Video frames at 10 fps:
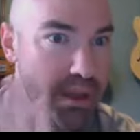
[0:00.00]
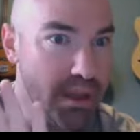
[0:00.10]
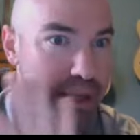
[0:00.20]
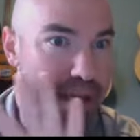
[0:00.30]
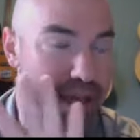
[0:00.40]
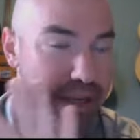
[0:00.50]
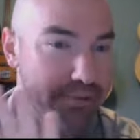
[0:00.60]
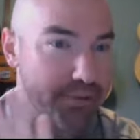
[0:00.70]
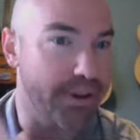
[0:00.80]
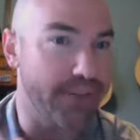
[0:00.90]
And if
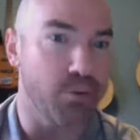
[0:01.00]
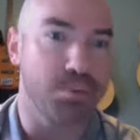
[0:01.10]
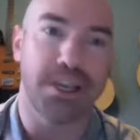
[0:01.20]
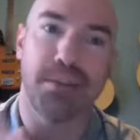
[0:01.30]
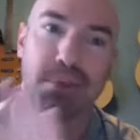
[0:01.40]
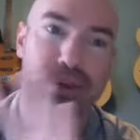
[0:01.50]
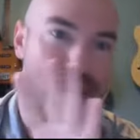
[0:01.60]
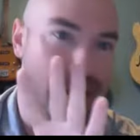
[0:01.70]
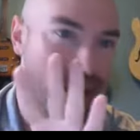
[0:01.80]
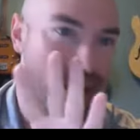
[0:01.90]
you've ever played
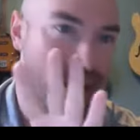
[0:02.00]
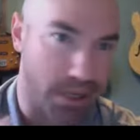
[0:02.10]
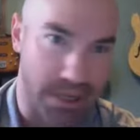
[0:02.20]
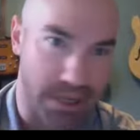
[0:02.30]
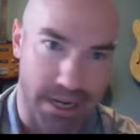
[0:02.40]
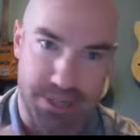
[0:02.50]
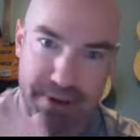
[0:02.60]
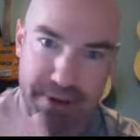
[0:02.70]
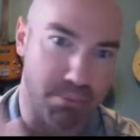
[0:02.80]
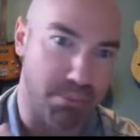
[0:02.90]
music in an organized
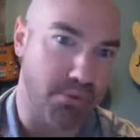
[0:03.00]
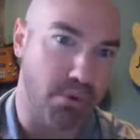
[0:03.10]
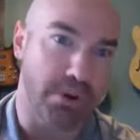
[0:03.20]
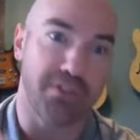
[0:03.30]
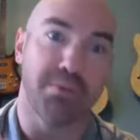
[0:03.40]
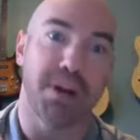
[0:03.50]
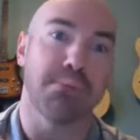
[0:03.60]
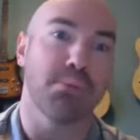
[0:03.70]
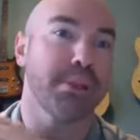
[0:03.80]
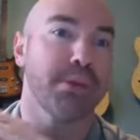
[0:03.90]
fashion before, you've
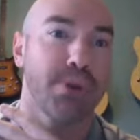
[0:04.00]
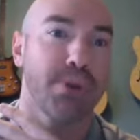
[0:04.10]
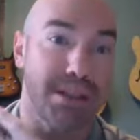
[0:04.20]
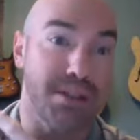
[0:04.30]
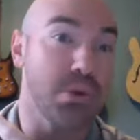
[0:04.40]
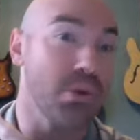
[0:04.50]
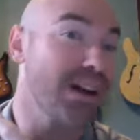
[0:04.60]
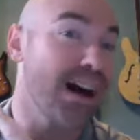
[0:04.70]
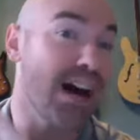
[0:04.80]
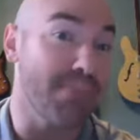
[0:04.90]
probably run into
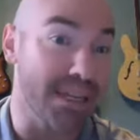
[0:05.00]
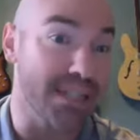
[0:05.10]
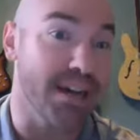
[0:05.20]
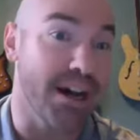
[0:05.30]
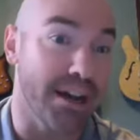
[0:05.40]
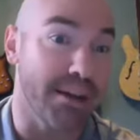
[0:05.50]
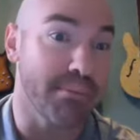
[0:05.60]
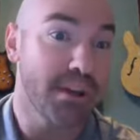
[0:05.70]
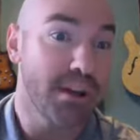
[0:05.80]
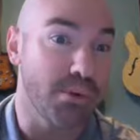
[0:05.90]
common
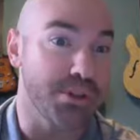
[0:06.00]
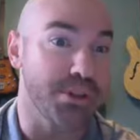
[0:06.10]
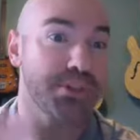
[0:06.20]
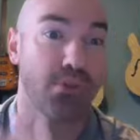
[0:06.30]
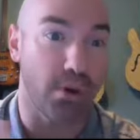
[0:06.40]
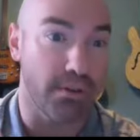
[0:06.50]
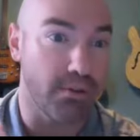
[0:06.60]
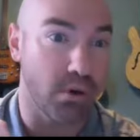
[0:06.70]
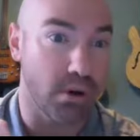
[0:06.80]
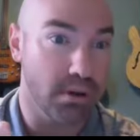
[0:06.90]
time, which is
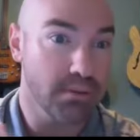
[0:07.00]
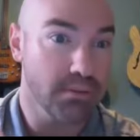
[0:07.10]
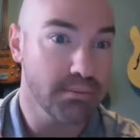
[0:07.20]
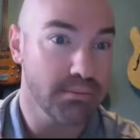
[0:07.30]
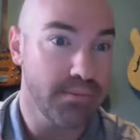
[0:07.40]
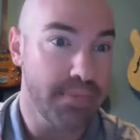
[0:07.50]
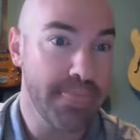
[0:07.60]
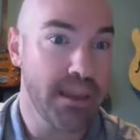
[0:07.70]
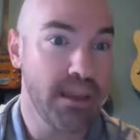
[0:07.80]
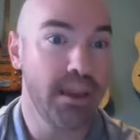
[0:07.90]
4/4.
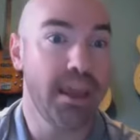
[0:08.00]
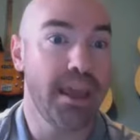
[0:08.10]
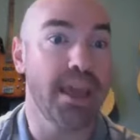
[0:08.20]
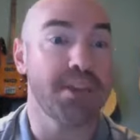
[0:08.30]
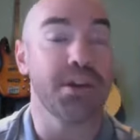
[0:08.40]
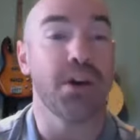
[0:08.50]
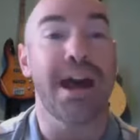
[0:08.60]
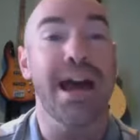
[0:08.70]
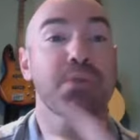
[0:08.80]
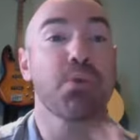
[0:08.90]
And so
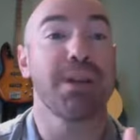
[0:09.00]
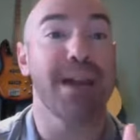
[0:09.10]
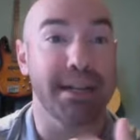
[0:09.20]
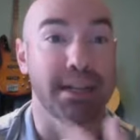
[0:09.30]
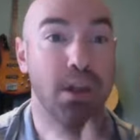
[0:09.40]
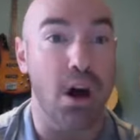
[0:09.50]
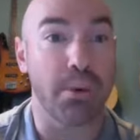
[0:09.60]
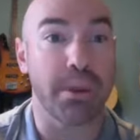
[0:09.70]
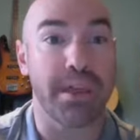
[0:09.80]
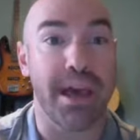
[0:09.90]
as we're nodding along
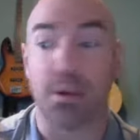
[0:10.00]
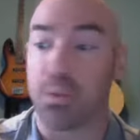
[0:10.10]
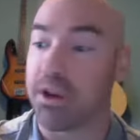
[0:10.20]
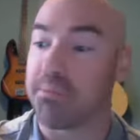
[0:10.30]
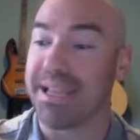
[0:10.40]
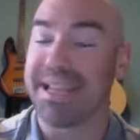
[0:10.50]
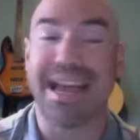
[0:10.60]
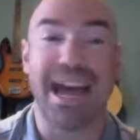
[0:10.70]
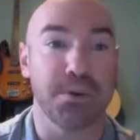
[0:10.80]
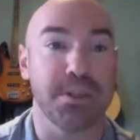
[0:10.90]
with that, we could be
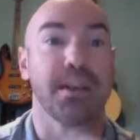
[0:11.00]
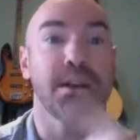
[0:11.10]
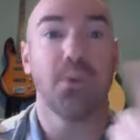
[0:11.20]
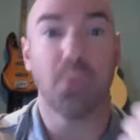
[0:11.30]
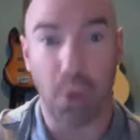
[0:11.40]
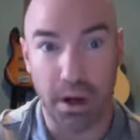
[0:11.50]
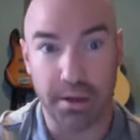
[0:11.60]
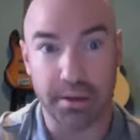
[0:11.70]
counting 1,